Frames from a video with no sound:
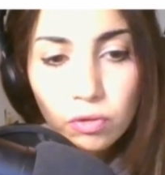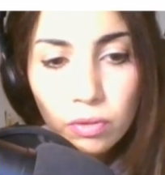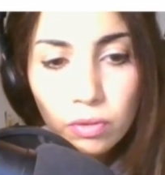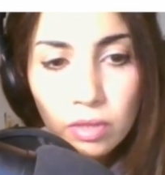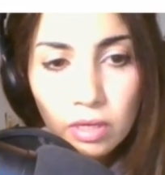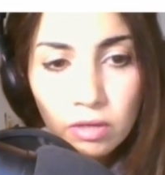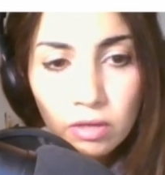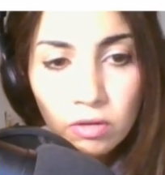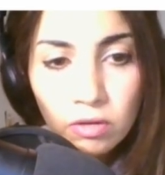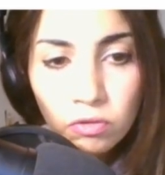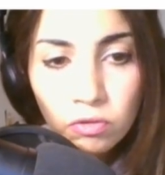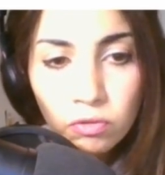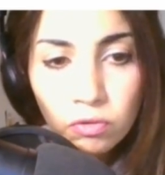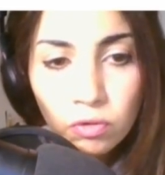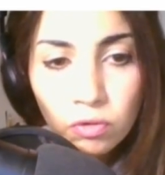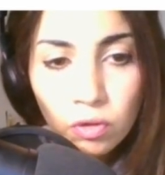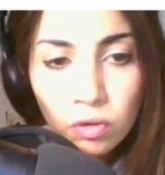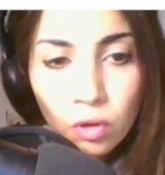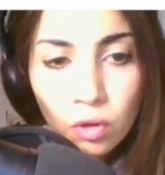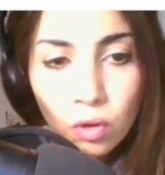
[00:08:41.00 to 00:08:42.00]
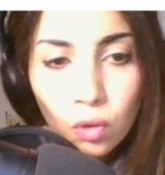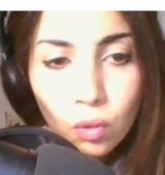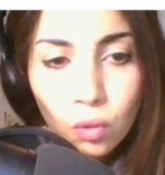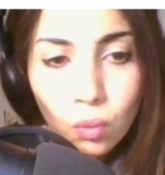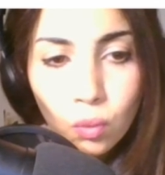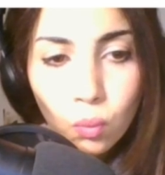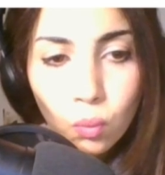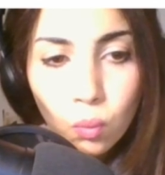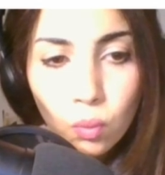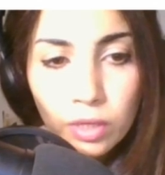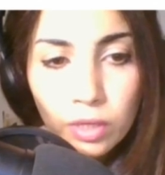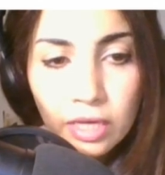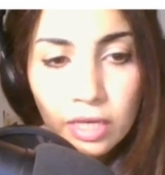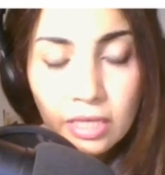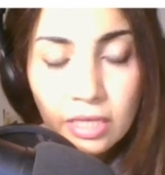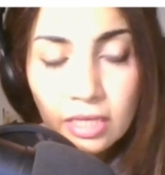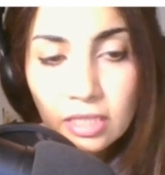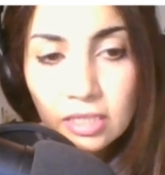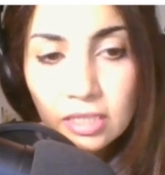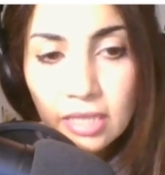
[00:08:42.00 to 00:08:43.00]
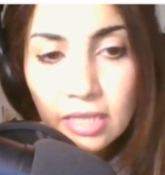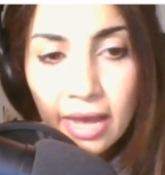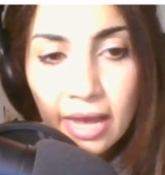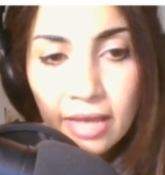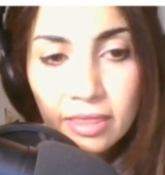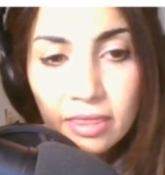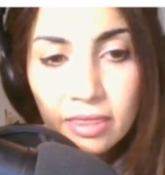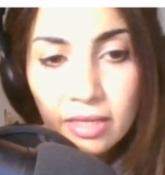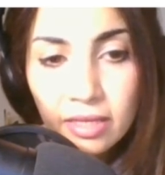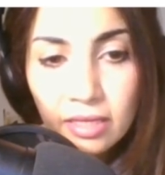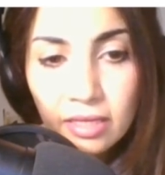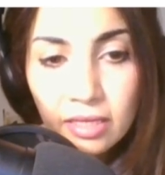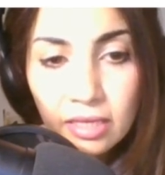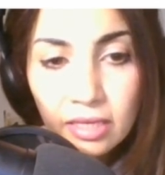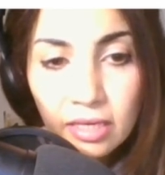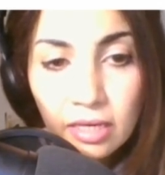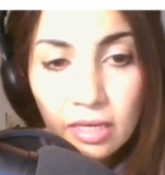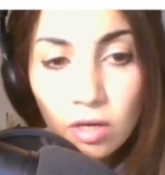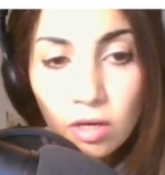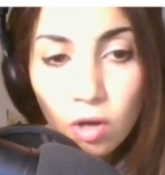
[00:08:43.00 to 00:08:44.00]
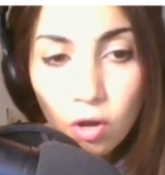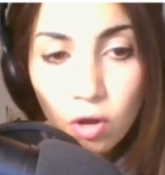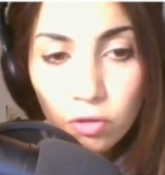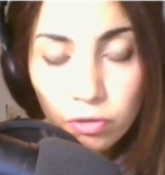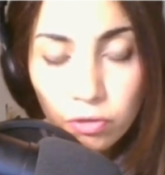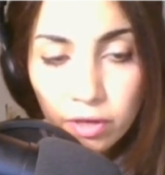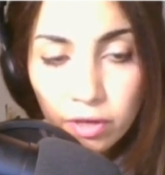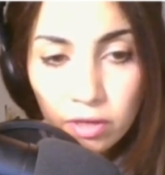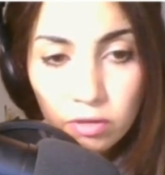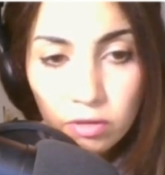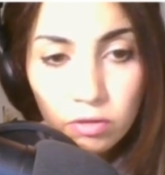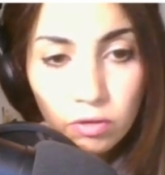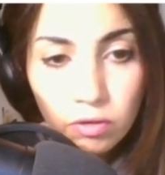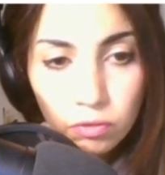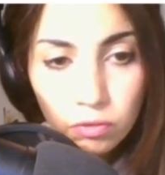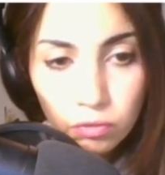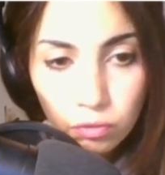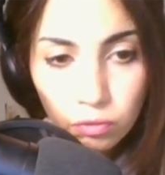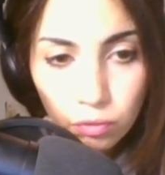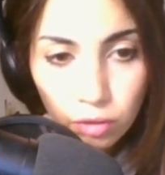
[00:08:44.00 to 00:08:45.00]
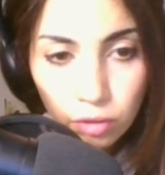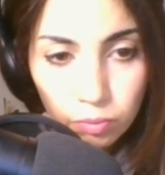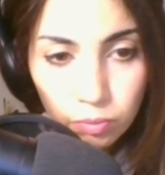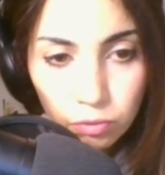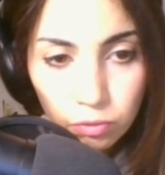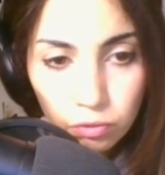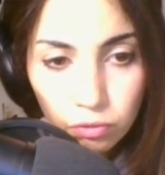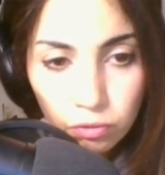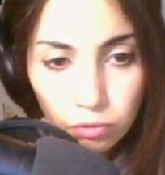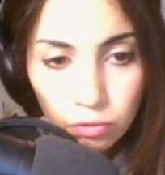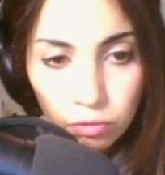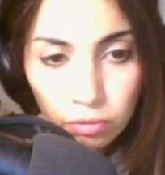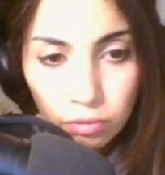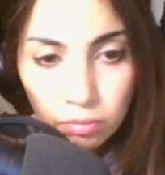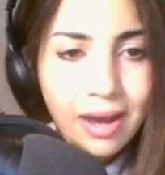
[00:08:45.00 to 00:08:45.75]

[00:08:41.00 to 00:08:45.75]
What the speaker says: this, we need to add the key content scripts.